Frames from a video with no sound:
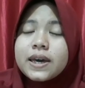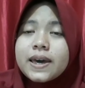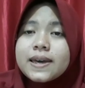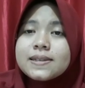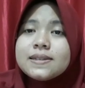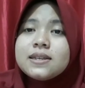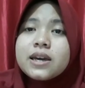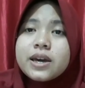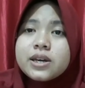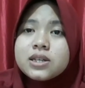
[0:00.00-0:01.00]
as the
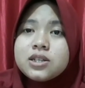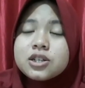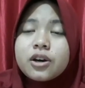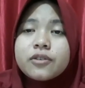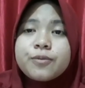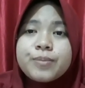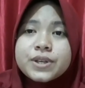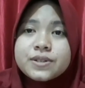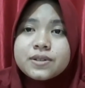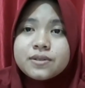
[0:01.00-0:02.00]
age of
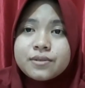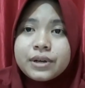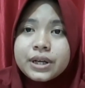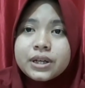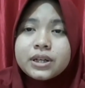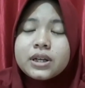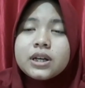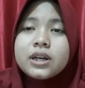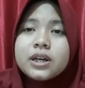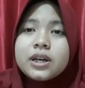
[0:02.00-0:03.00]
machinery.
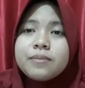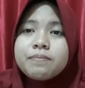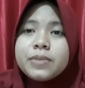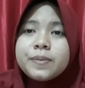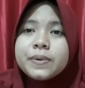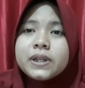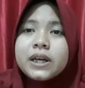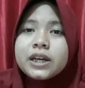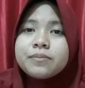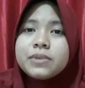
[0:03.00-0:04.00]
People
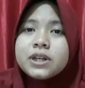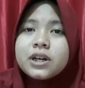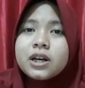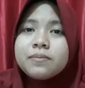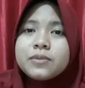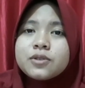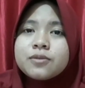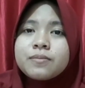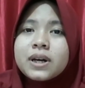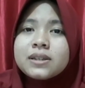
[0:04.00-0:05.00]
had become too
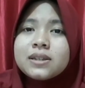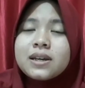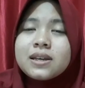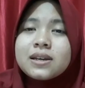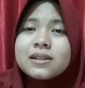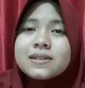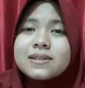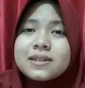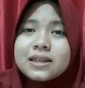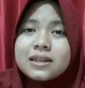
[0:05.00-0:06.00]

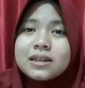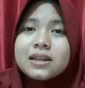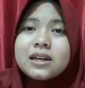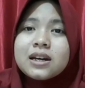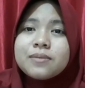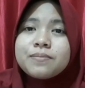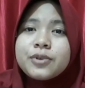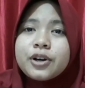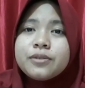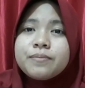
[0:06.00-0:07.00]
materialistic,
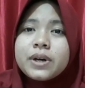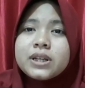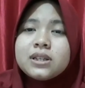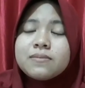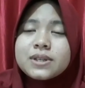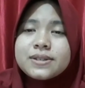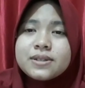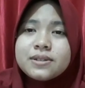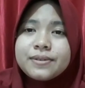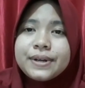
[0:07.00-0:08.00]
brought by the
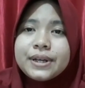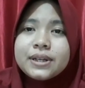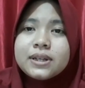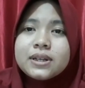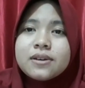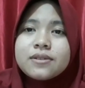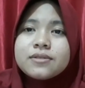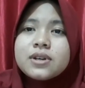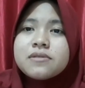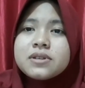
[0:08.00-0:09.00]
machinery.
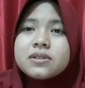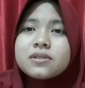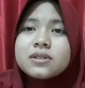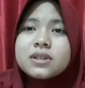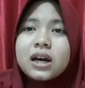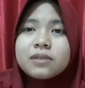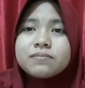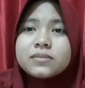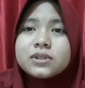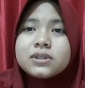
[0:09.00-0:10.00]
There is no doubt
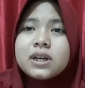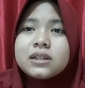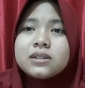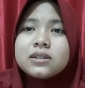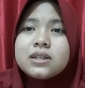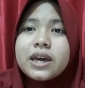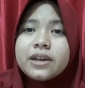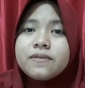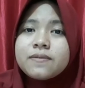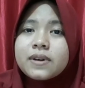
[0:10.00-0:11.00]
that the
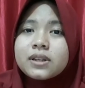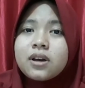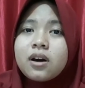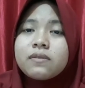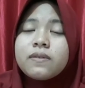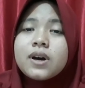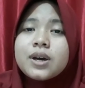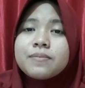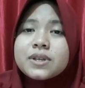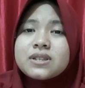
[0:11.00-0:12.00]
advent of
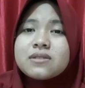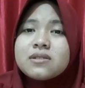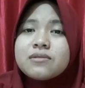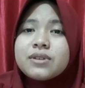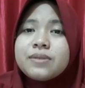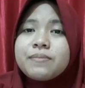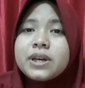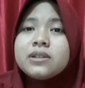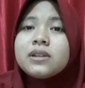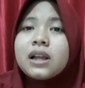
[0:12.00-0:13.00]
machinery
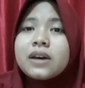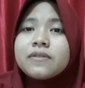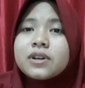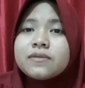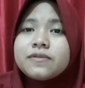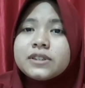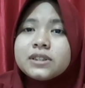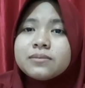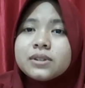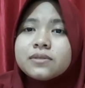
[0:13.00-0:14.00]
made life
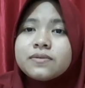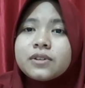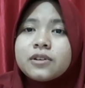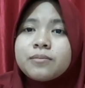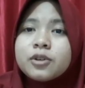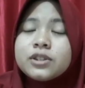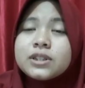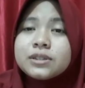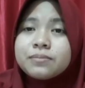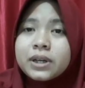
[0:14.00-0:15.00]
comfortable for
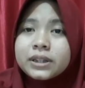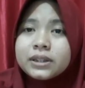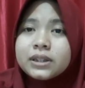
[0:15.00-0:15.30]
modern men.